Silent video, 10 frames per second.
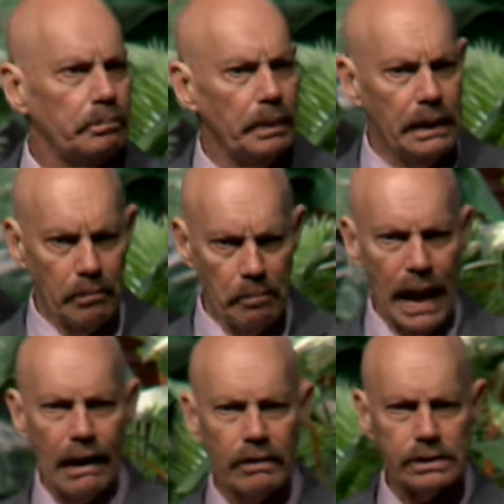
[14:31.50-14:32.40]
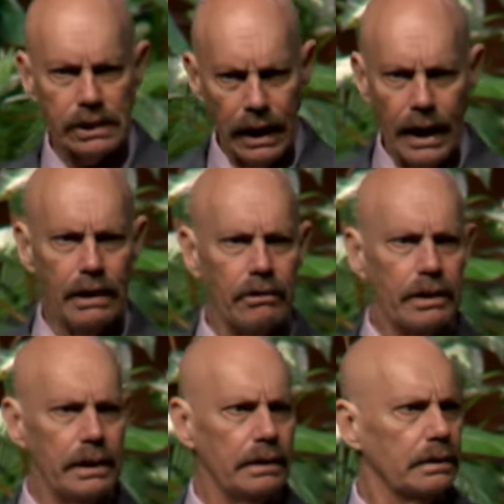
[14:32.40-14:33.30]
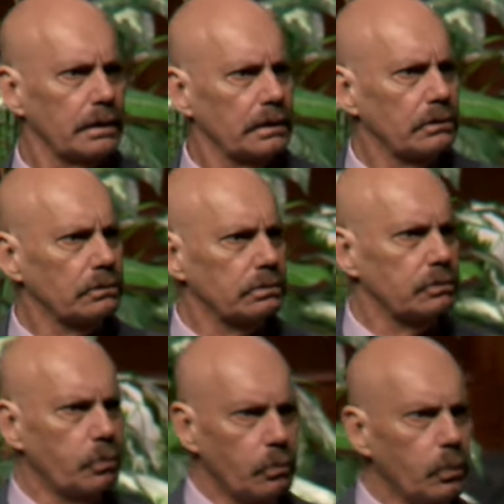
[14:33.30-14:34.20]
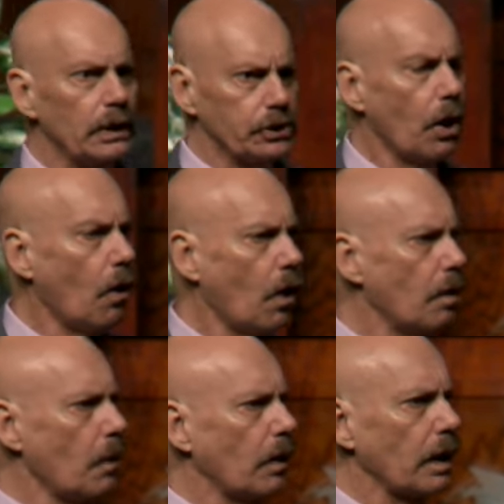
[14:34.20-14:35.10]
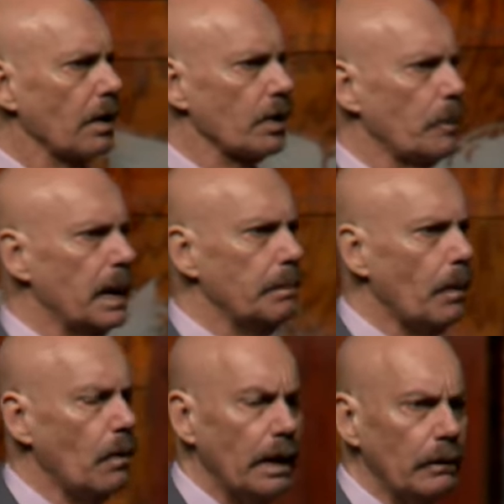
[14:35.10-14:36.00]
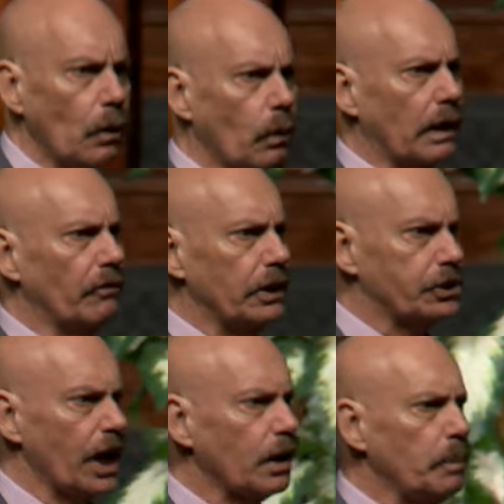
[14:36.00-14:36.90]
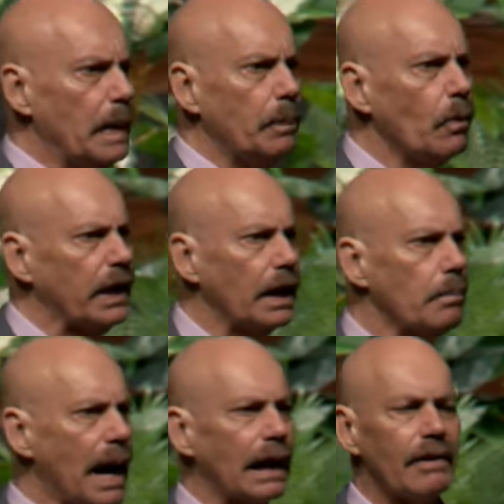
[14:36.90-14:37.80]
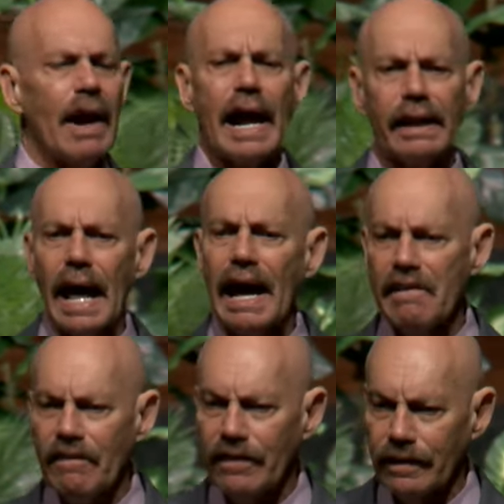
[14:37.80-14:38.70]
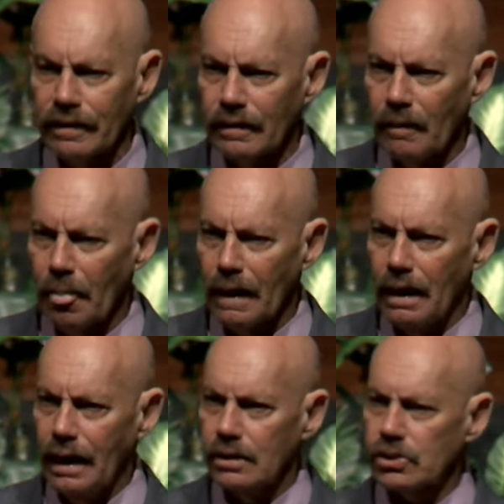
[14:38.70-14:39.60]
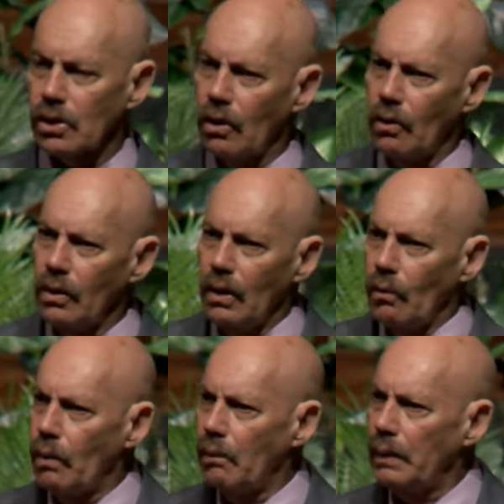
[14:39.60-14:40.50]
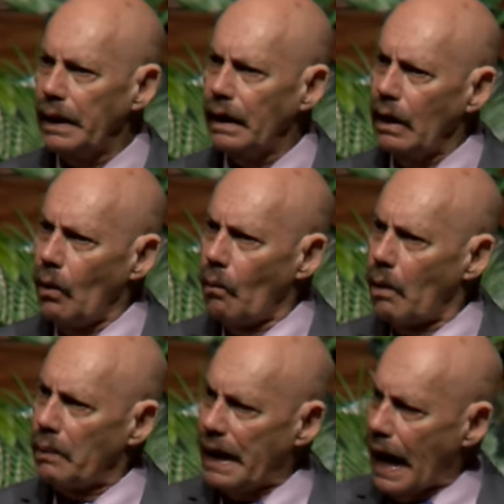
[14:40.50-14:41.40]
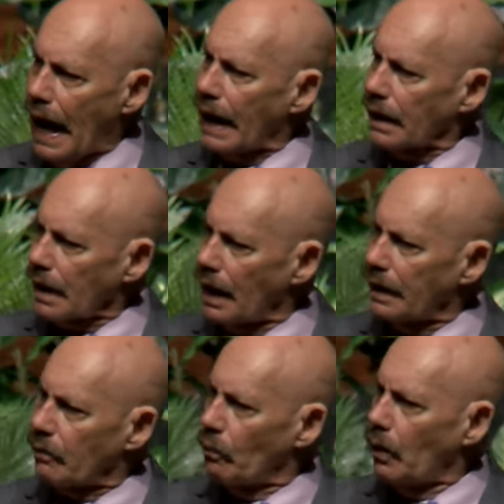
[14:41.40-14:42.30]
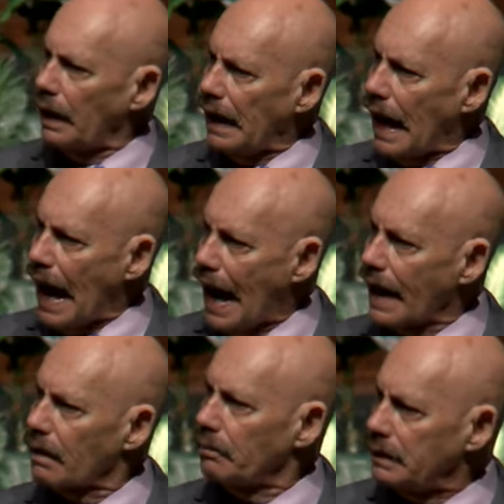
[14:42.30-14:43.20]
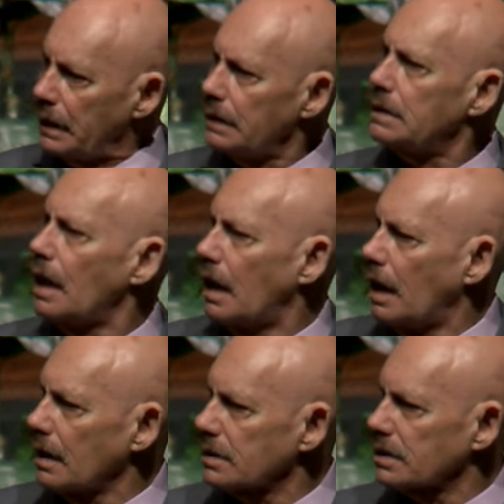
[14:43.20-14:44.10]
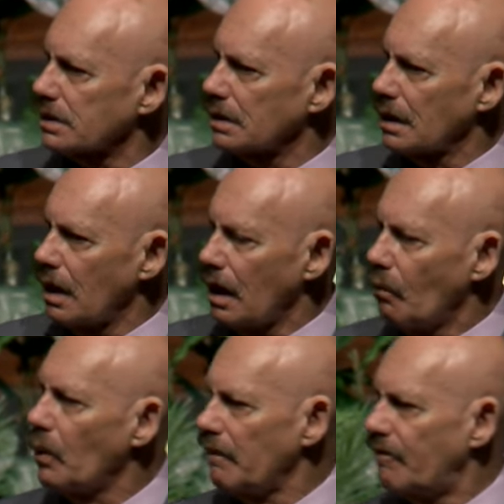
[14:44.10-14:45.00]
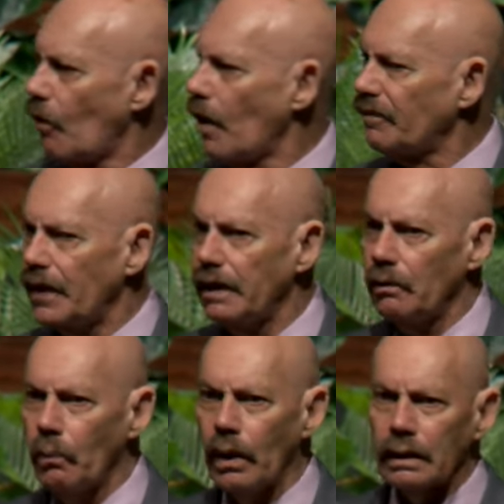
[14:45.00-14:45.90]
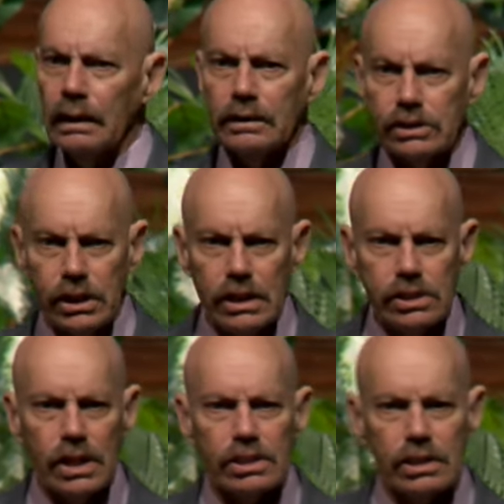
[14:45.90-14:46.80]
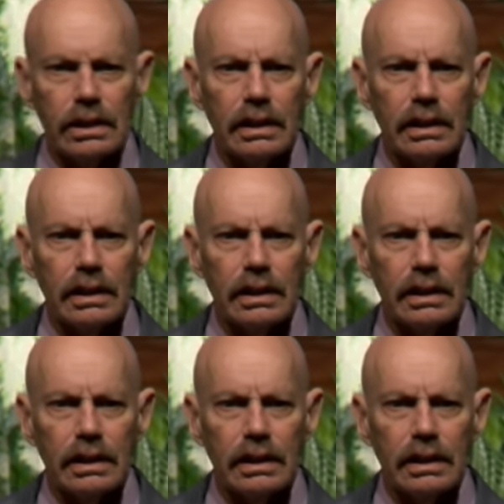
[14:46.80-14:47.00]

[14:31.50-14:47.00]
be embarrassed, angry, wish harm on other people, want to reject people, get them out of our life. And so when we, when we act like what Adam did to us, we forfeit what Jesus